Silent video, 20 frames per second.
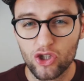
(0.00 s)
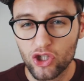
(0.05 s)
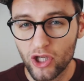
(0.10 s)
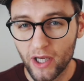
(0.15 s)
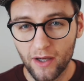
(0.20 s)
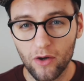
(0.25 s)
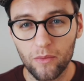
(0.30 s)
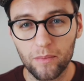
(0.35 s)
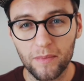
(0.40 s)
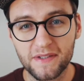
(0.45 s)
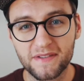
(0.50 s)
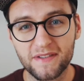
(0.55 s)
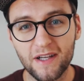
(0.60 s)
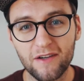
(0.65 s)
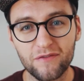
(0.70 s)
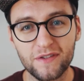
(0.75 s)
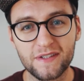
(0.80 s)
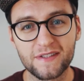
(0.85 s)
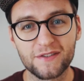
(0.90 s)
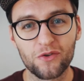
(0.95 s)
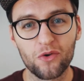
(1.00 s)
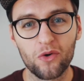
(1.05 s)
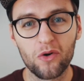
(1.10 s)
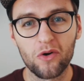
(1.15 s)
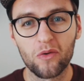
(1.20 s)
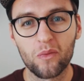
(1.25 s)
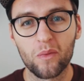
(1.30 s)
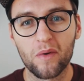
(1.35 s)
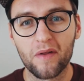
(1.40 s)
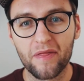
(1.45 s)
check out my selfie
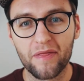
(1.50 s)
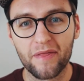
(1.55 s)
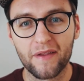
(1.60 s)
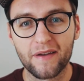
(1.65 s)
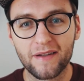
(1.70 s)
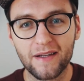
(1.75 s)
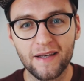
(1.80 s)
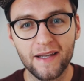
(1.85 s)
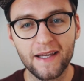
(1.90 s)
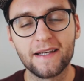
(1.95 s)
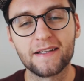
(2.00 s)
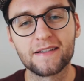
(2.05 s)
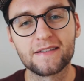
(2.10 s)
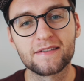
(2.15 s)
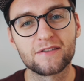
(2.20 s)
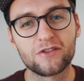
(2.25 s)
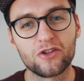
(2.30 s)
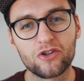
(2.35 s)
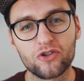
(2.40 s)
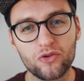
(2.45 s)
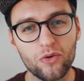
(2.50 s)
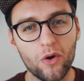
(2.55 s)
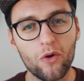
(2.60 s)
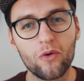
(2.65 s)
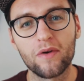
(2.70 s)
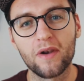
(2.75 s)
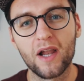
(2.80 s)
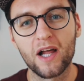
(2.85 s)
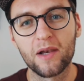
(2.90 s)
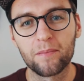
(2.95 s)
store with the latest
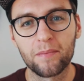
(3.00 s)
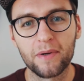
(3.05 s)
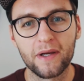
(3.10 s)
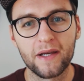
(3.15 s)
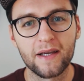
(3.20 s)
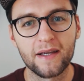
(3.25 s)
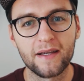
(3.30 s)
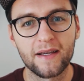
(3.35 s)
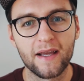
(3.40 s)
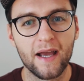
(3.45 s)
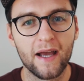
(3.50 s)
drone LUT pack